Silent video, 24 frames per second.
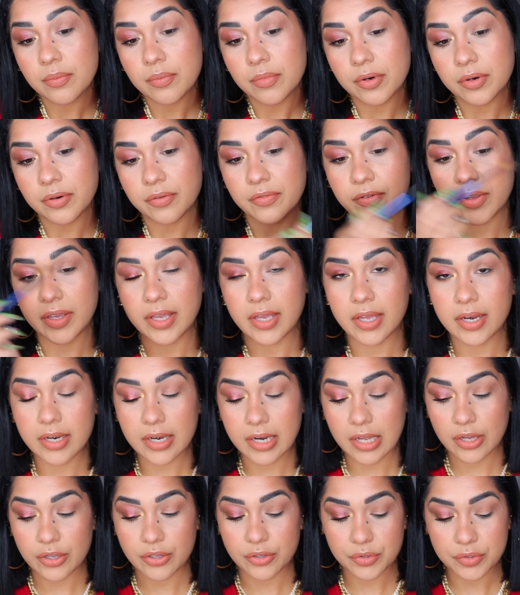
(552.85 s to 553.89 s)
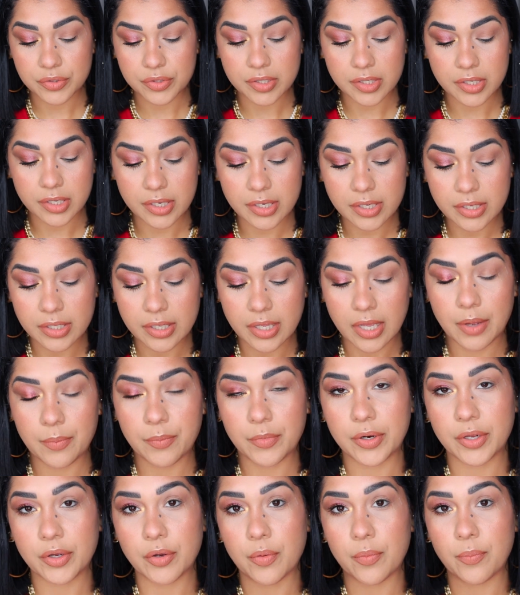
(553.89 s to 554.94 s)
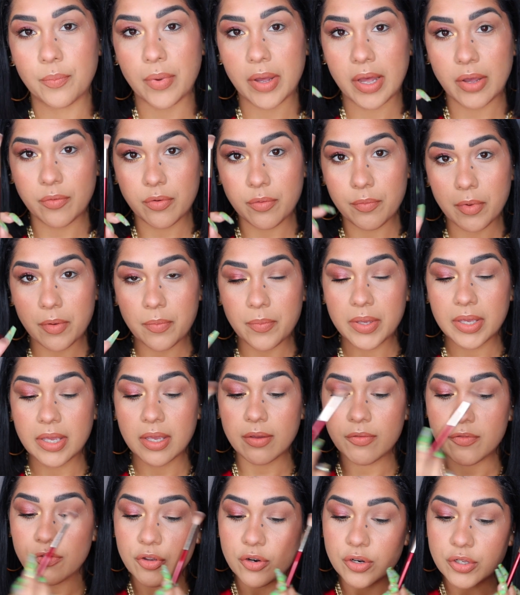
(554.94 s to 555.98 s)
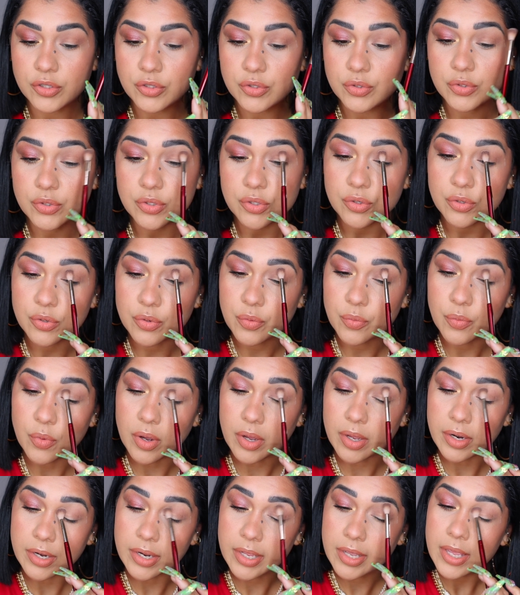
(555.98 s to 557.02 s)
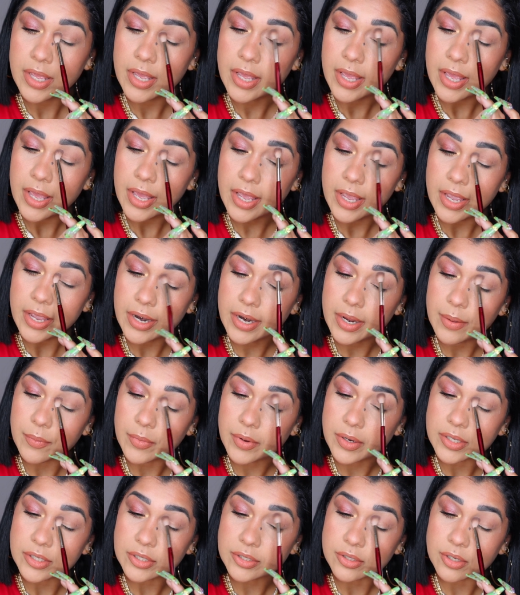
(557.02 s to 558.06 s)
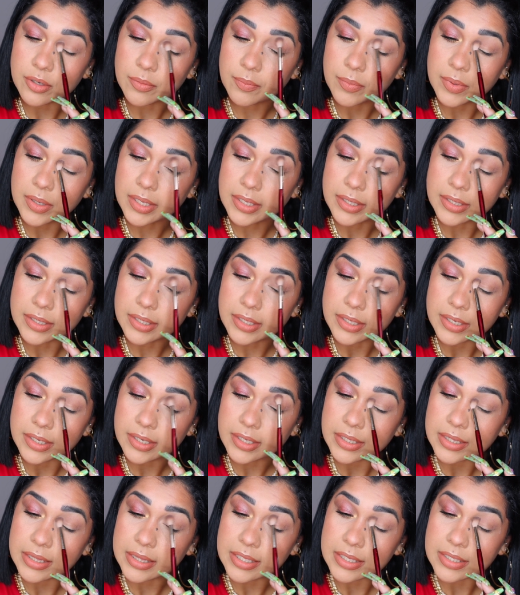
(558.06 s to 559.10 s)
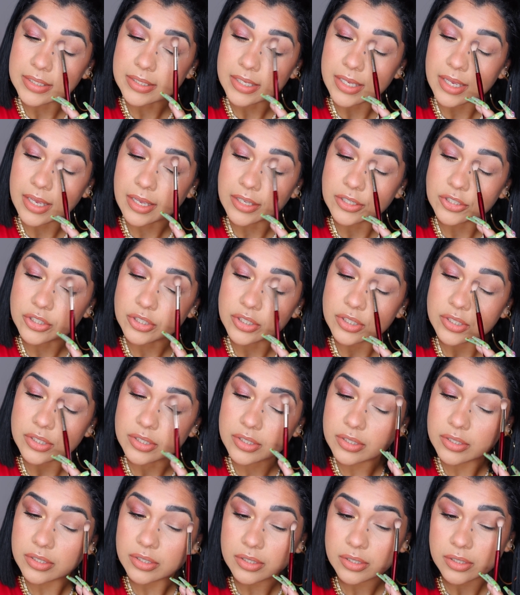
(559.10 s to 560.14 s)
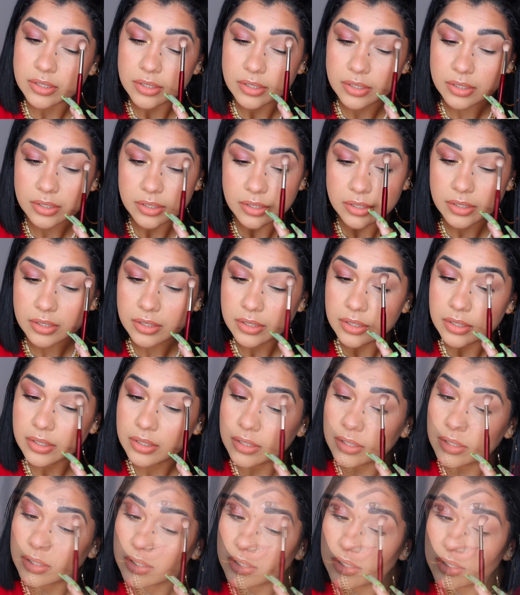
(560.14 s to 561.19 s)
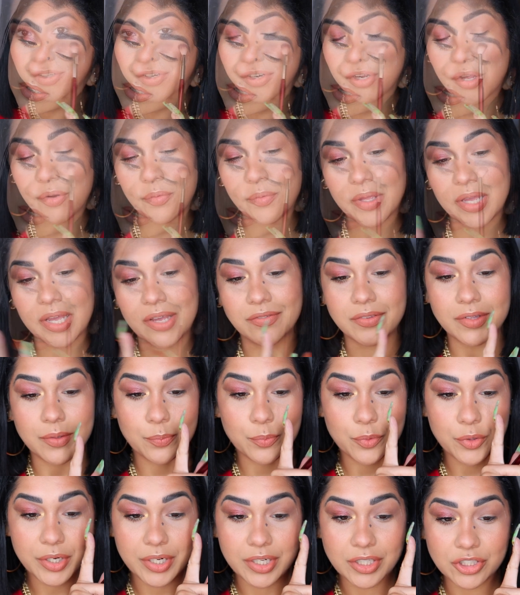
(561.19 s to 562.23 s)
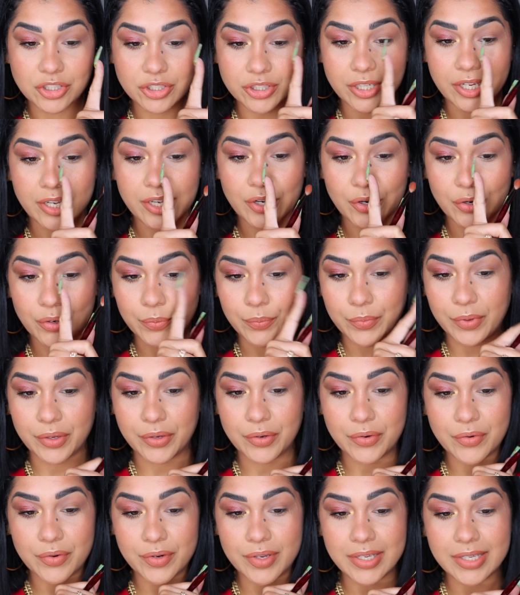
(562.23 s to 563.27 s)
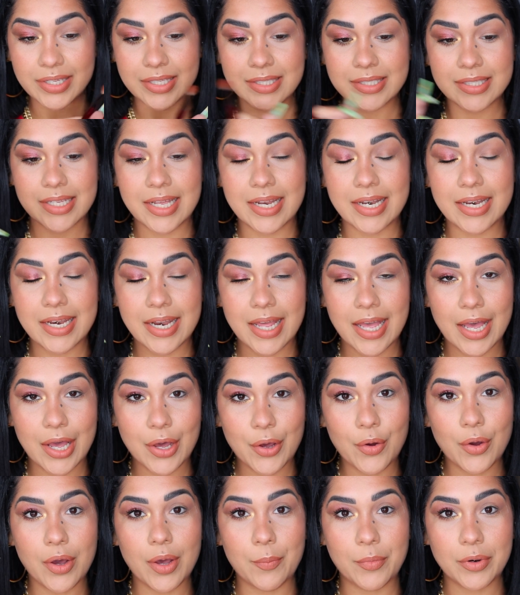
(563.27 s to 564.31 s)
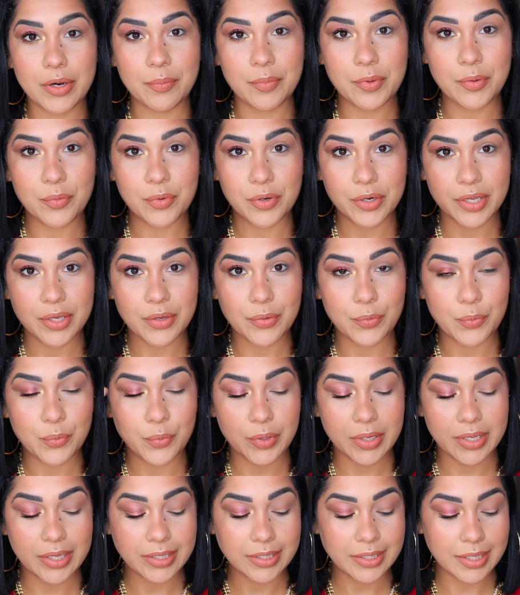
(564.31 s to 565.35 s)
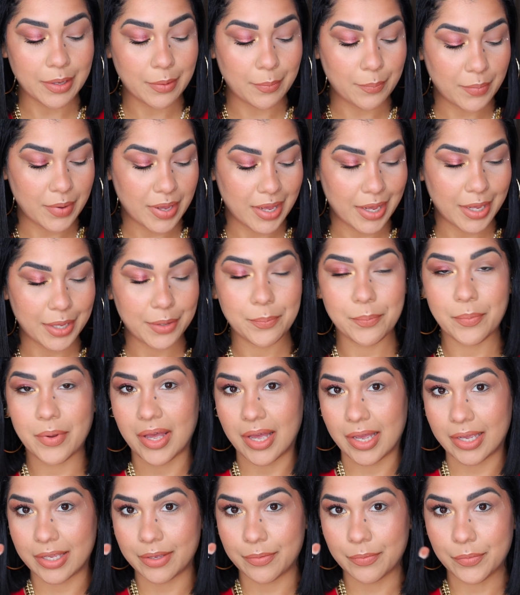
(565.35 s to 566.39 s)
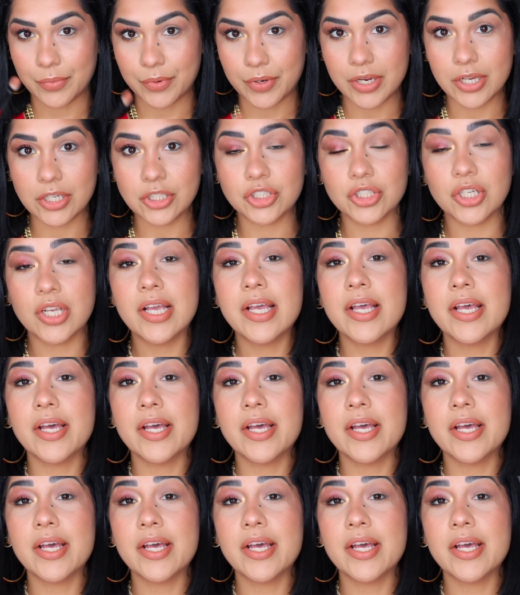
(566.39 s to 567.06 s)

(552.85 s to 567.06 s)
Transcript: Perfect. Now you see it. I'm gonna go back with my BK Beauty 201 and I'm gonna start blending these edges. Alright, so now we have the pretty shade on my crease. And now I'm gonna be working with my packing brush.